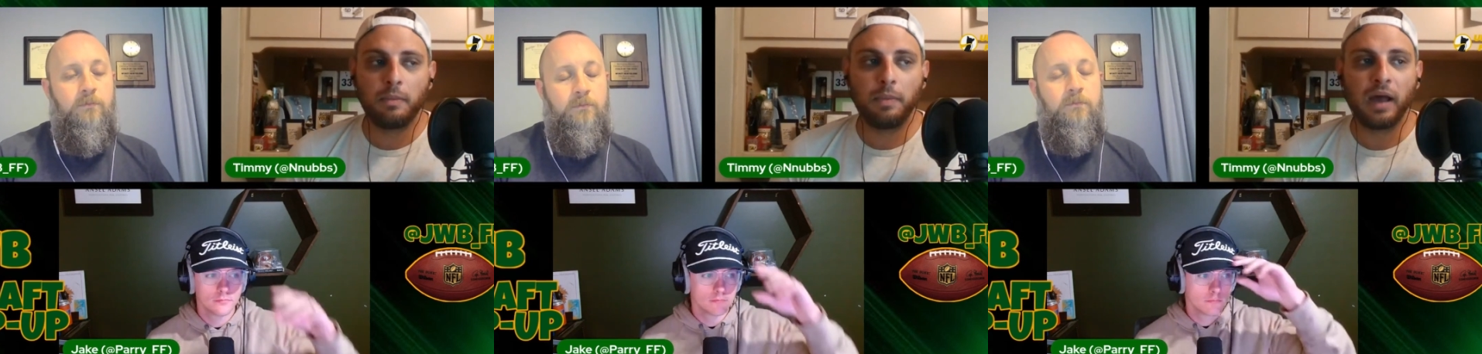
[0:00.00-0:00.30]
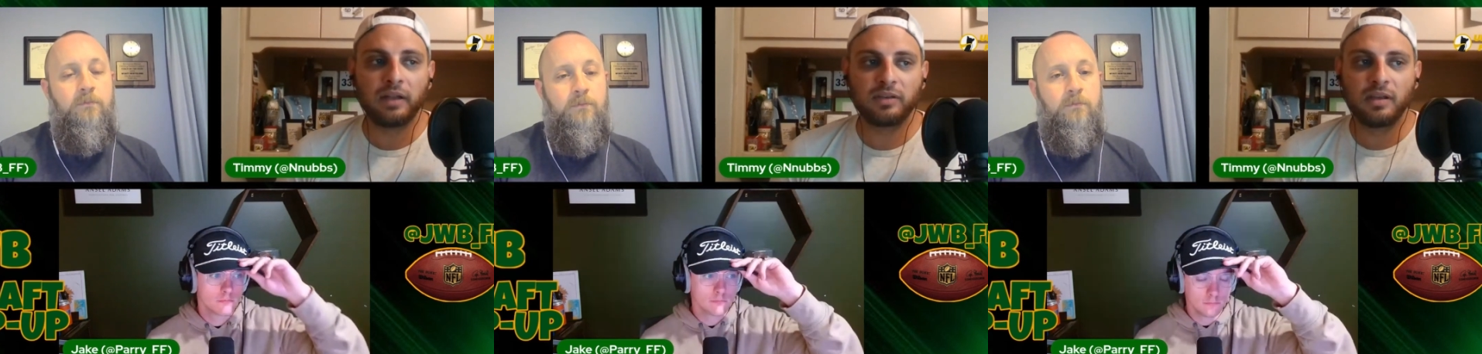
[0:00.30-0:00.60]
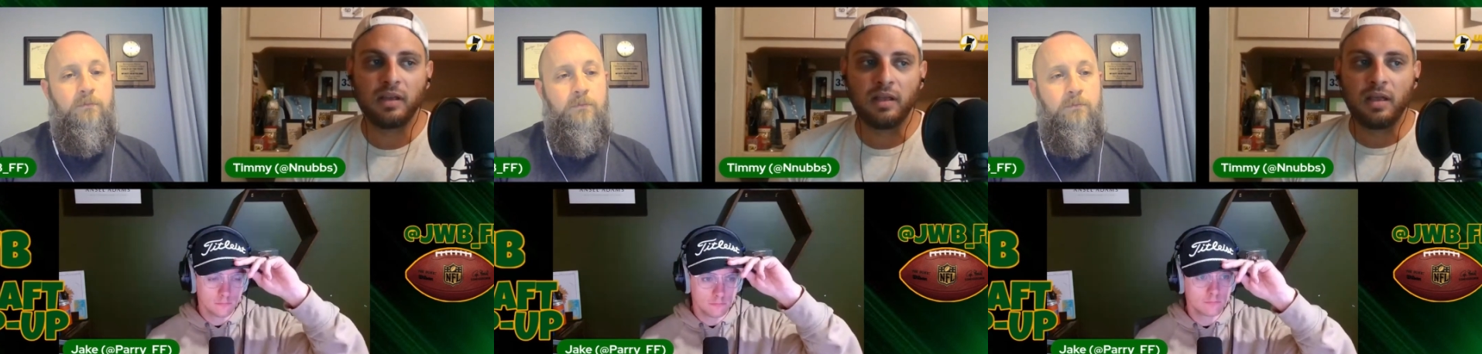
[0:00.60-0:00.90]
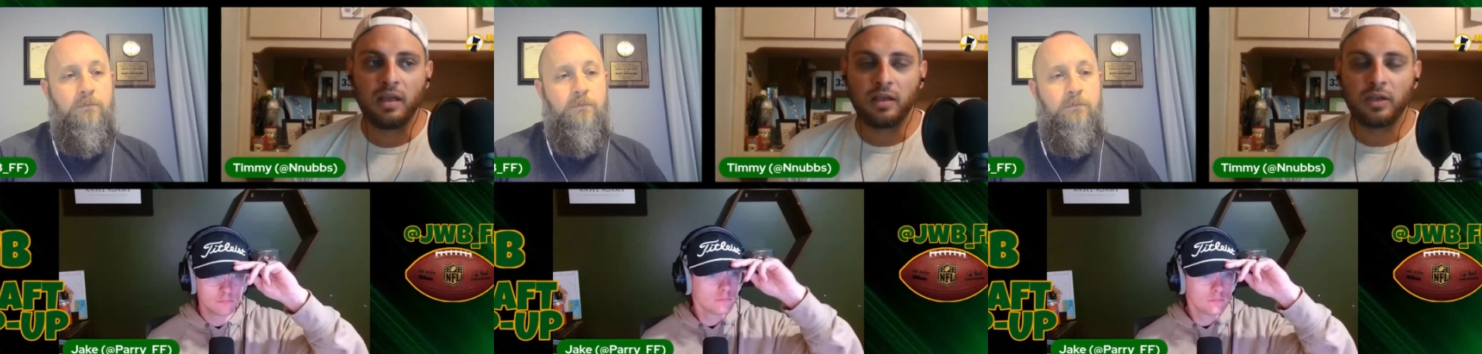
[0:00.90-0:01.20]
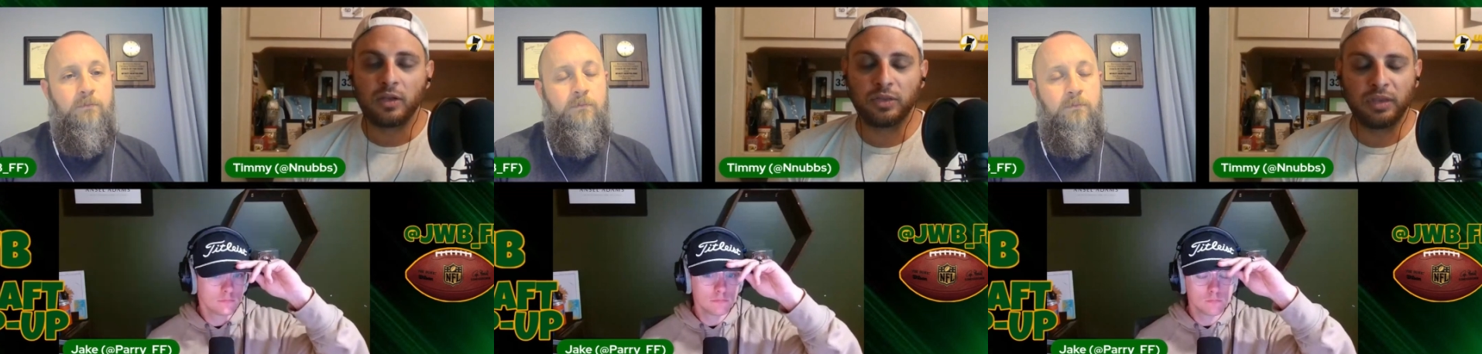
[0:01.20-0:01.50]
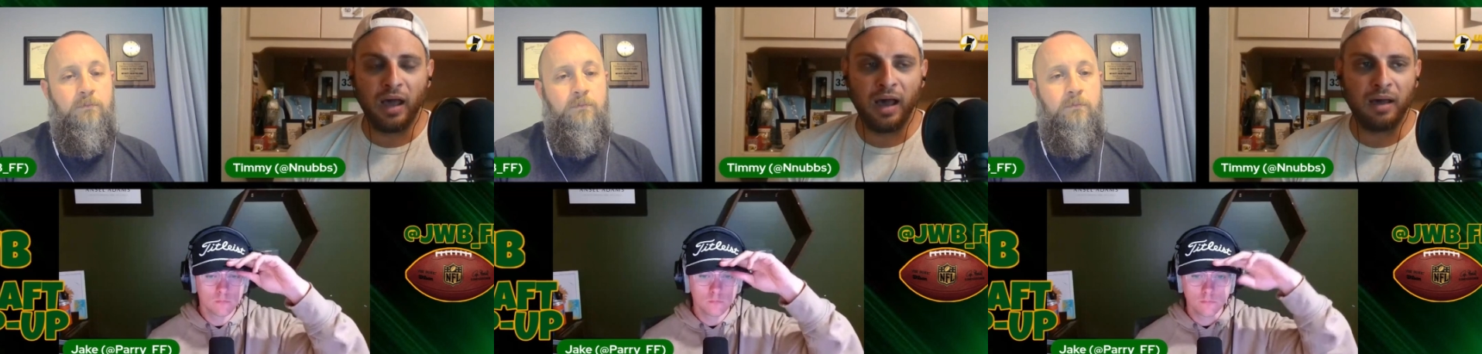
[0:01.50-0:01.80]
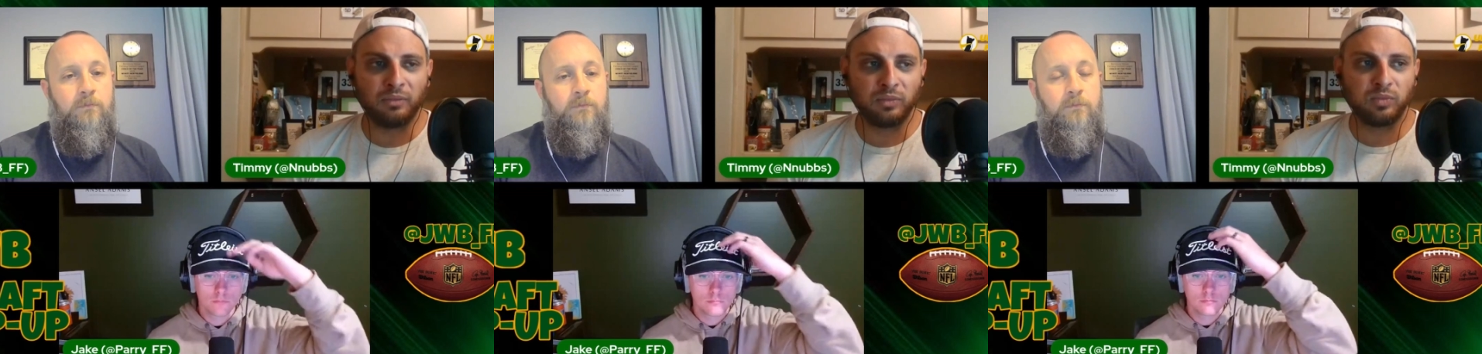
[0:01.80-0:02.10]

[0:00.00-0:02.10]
Speaker 1: But uh,